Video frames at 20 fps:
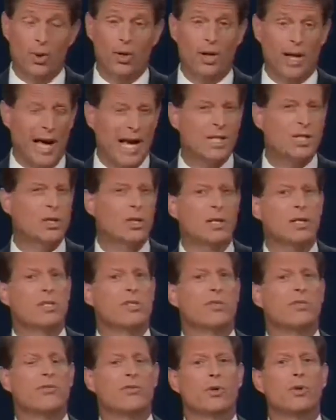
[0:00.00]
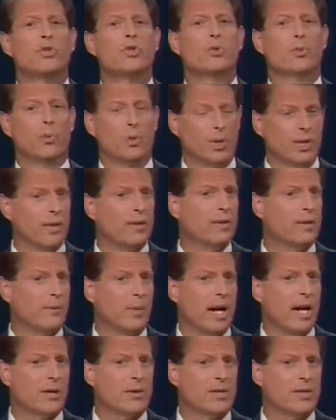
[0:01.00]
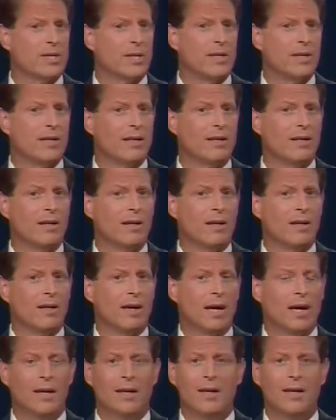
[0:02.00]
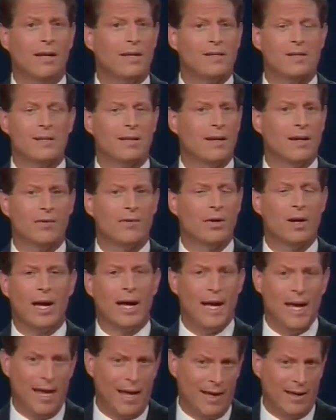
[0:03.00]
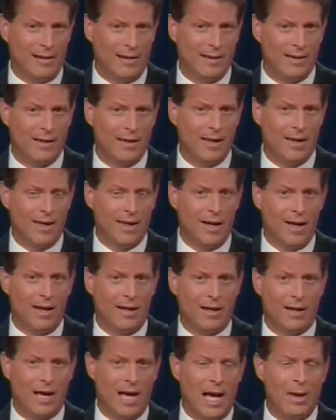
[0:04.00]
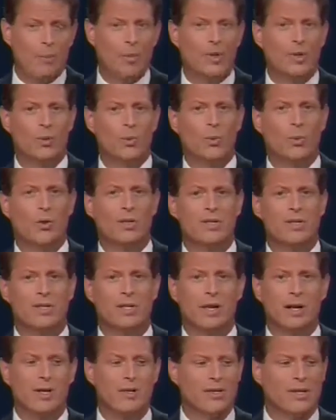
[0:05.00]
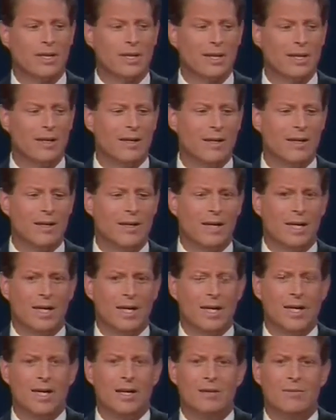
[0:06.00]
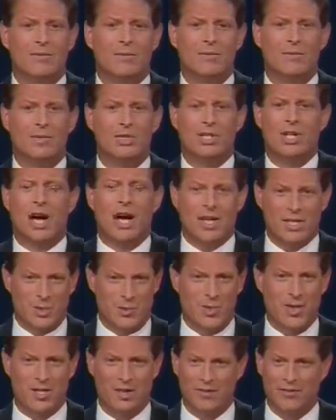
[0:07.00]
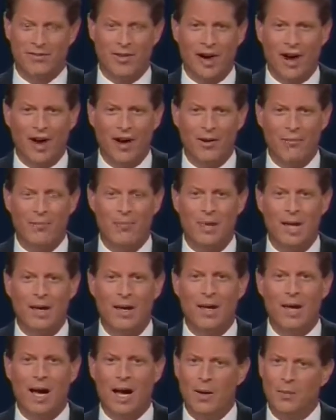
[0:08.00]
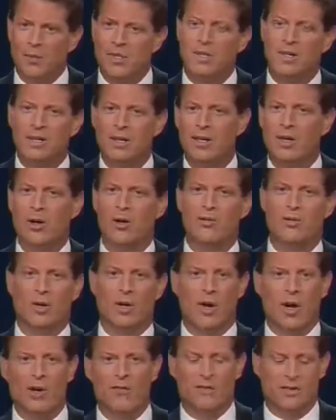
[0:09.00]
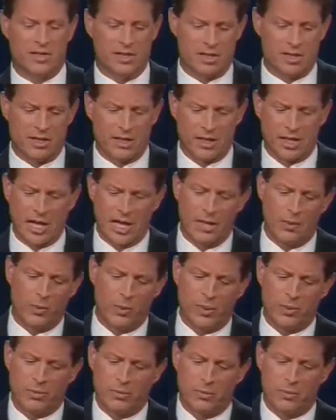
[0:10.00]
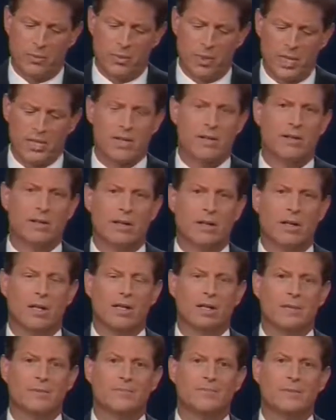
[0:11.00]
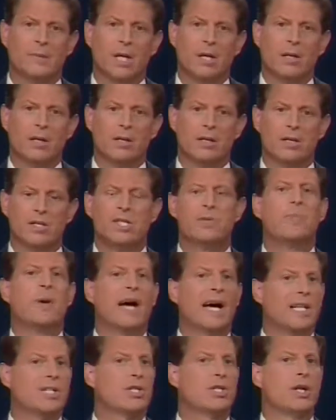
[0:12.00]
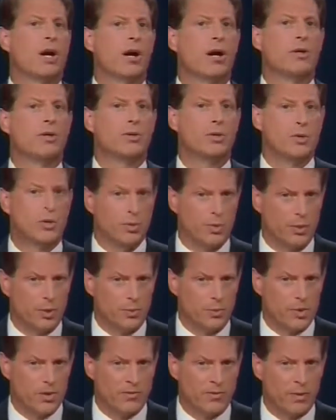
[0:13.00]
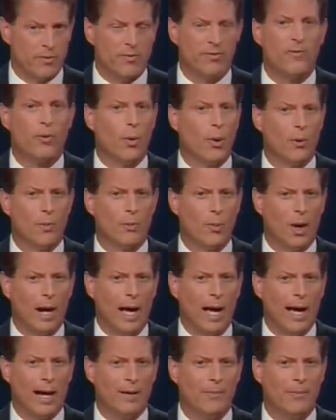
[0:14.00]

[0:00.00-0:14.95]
actually it's the first real democracy that Haiti has ever had. And it happened with scarcely any shots being fired. I was in the Oval Office the night when President Clinton dispatched our troops from Fort Bragg.